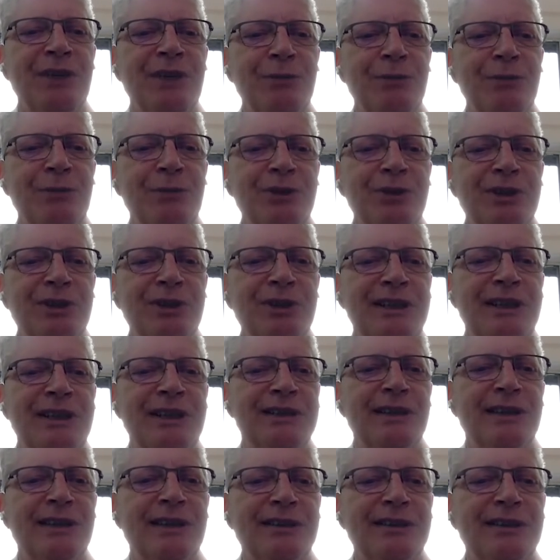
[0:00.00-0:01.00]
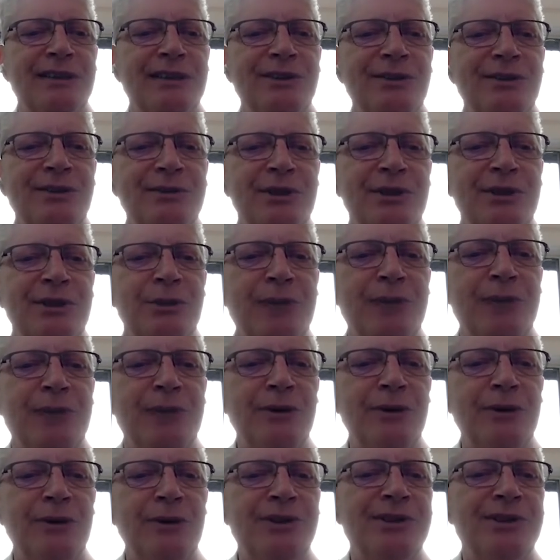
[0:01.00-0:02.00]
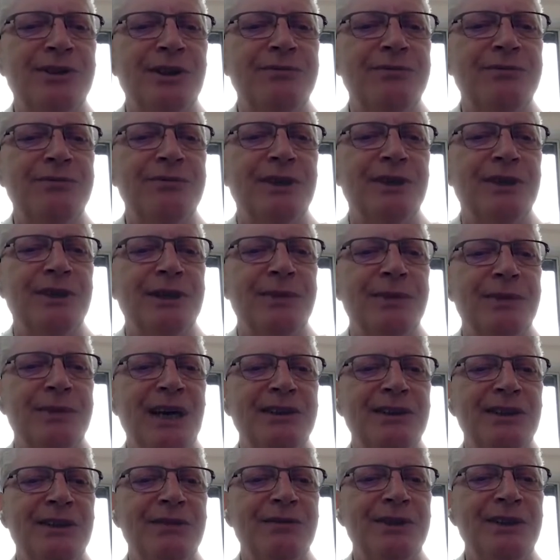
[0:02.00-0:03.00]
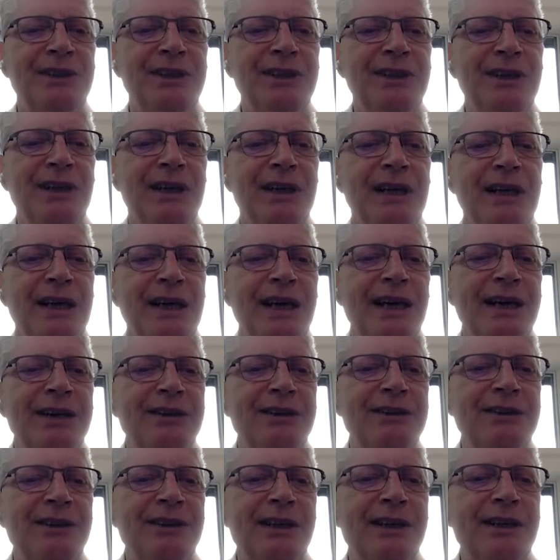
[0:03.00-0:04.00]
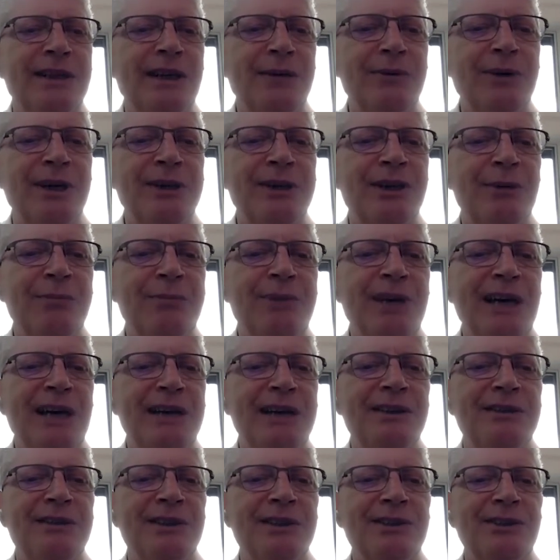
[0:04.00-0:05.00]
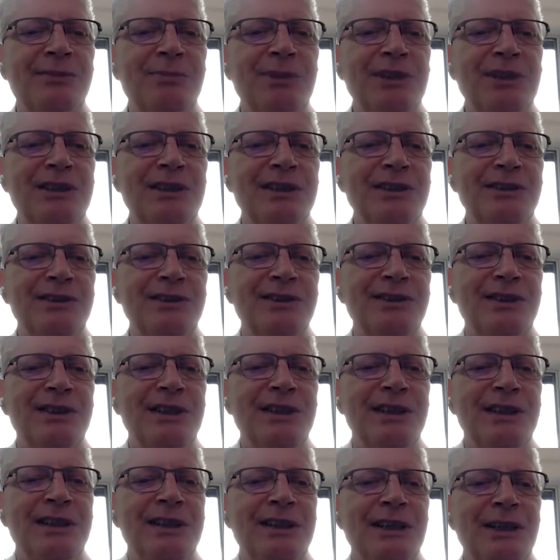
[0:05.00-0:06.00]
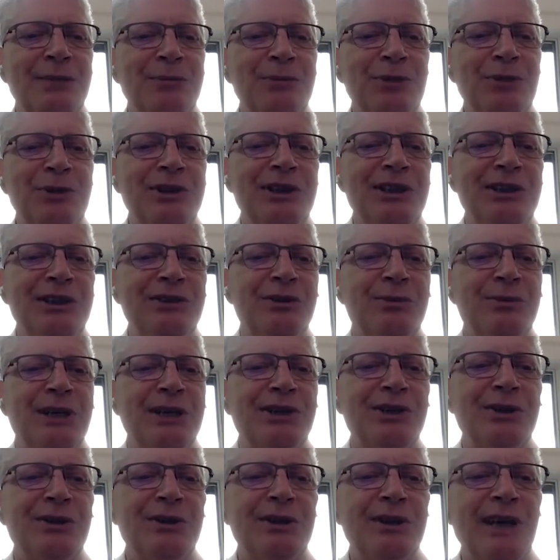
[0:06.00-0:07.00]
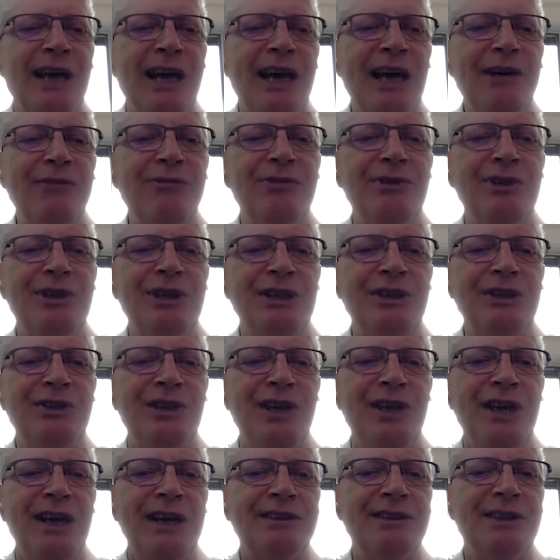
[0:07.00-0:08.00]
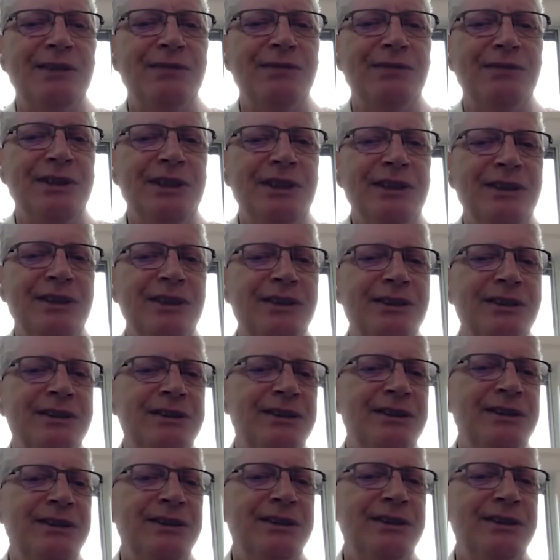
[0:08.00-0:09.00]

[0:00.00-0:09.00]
You're going to get like these little bouts of activity. And I want to come back to this because you can either measure average activity, the